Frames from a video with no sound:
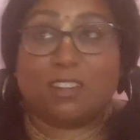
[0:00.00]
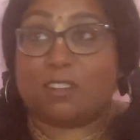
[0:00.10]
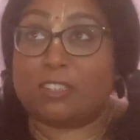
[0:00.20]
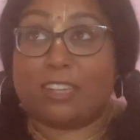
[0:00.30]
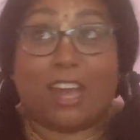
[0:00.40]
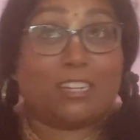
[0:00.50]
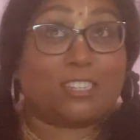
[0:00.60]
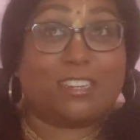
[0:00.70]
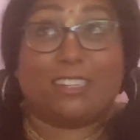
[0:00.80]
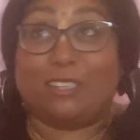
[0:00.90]
Krishna, I
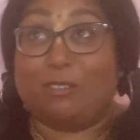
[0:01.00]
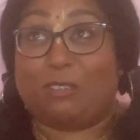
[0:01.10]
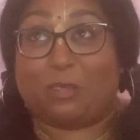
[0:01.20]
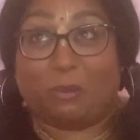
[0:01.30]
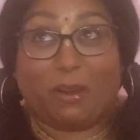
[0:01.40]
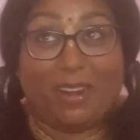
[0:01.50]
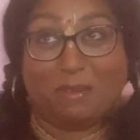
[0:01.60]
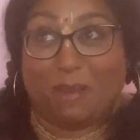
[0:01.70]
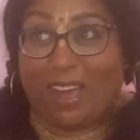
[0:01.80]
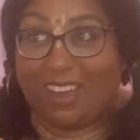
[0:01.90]
just need to lose
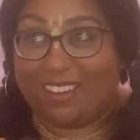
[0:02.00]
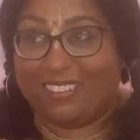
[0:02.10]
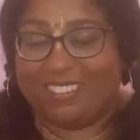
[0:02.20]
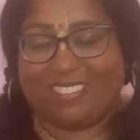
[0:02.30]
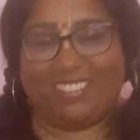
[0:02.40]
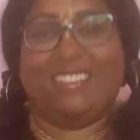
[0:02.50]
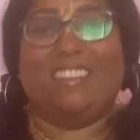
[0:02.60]
twenty pounds.